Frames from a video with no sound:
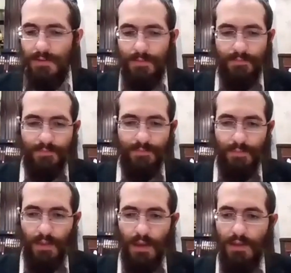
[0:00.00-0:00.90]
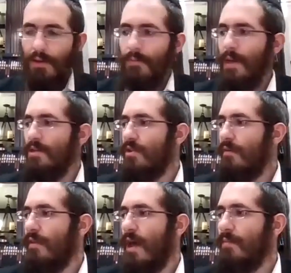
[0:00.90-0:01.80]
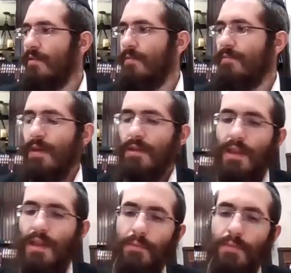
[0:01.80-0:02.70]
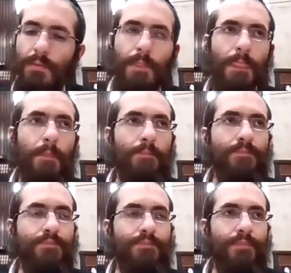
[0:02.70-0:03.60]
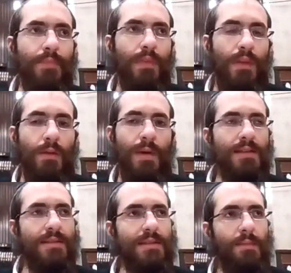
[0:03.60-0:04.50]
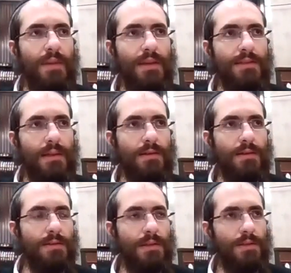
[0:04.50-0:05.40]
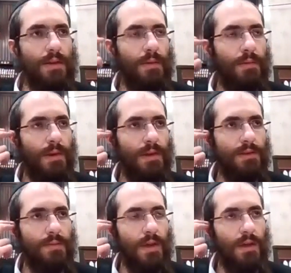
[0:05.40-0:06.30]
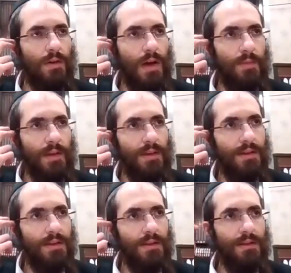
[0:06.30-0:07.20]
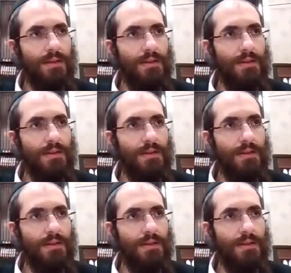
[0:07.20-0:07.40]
Please. On top page, Taflam, it's on the top. Repetis, the summit is Rabbi Yehl coming?